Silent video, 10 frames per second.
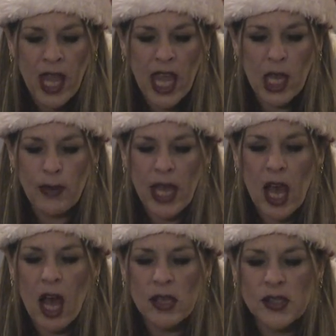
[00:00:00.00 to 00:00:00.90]
Anyway,
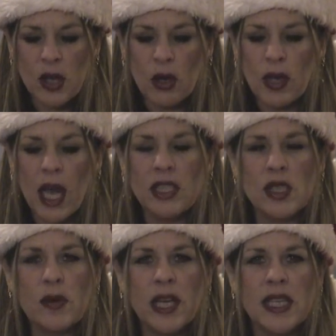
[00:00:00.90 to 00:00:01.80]
also, I
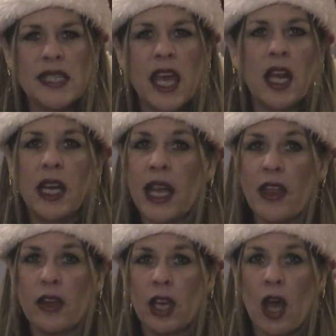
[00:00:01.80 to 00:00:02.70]
just wanted to say on
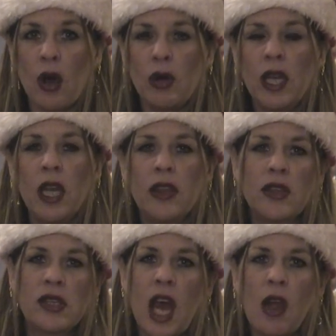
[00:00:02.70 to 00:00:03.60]
another low,
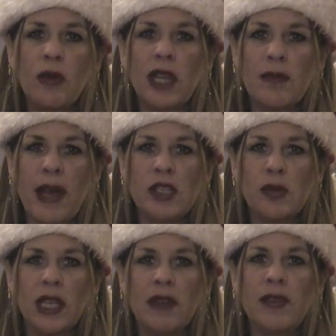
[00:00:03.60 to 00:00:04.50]
there's not really much
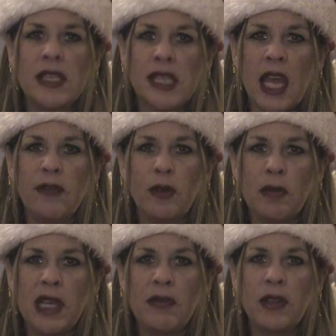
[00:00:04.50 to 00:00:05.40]
relief in sight for
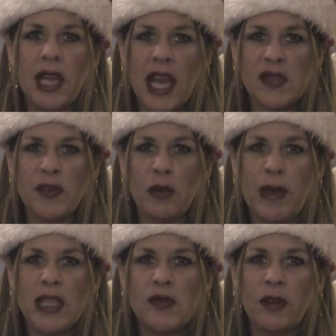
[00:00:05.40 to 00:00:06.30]
me for the next few
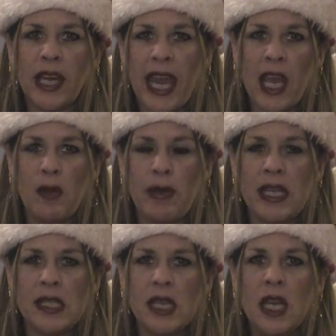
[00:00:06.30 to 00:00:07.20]
months for
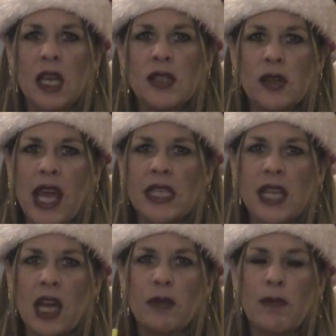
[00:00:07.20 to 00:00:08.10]
cannabis, so that's
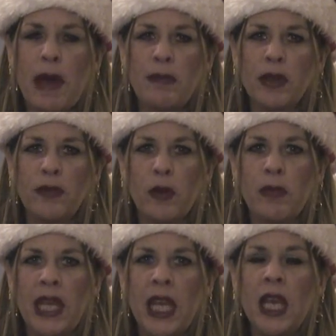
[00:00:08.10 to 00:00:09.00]
kind of a bummer for
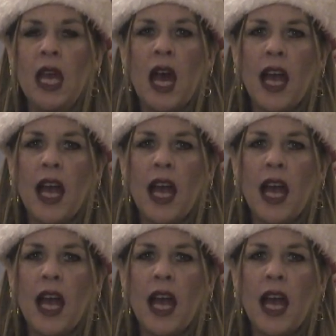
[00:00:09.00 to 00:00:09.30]
me.